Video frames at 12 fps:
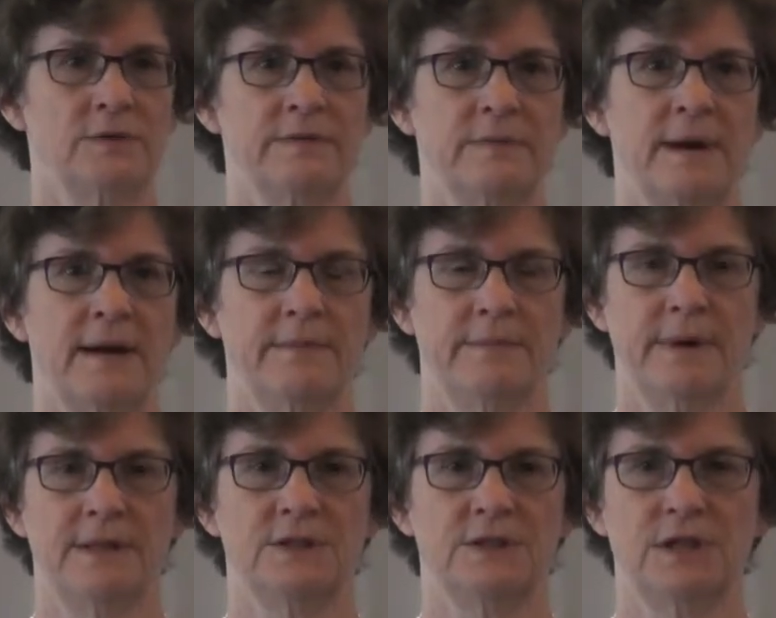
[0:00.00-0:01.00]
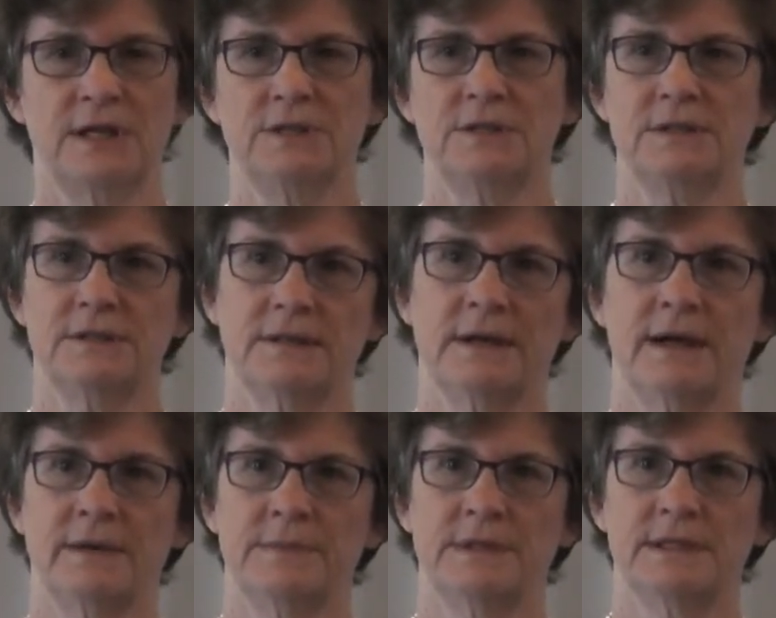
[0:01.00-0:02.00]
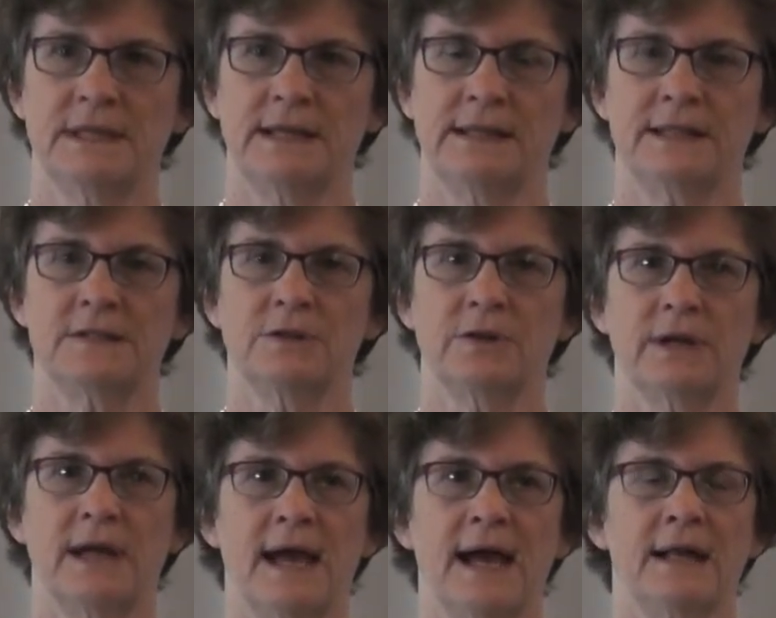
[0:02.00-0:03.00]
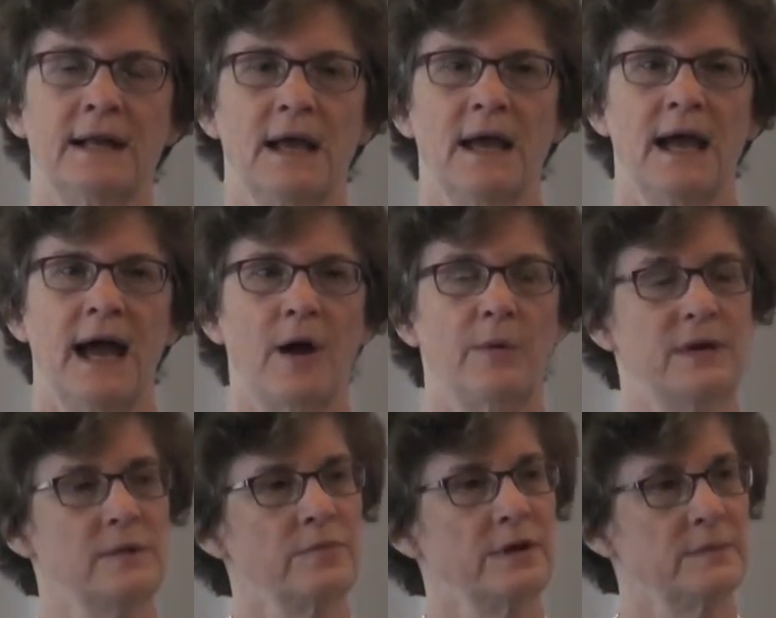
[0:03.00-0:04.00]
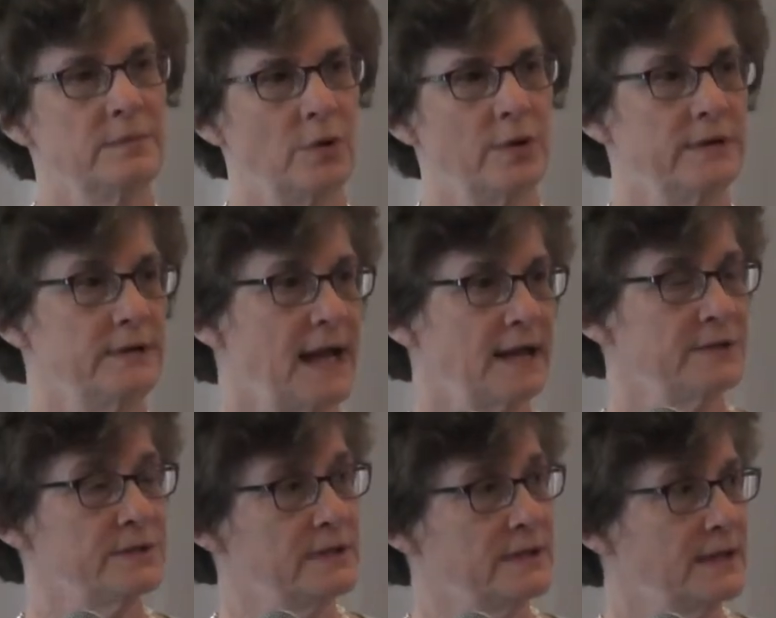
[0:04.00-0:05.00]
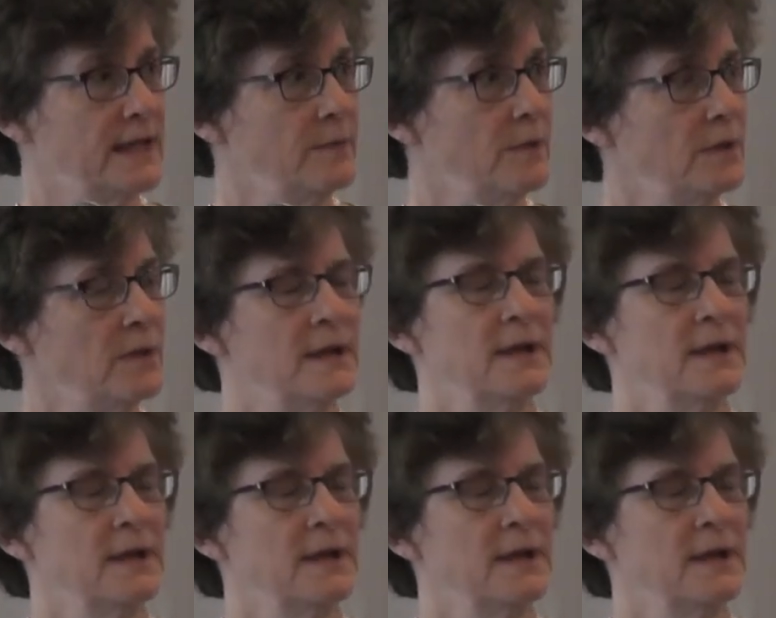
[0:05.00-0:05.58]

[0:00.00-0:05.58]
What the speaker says: driven by budget changes to say, let's look at how we can bring employer dollars to the table.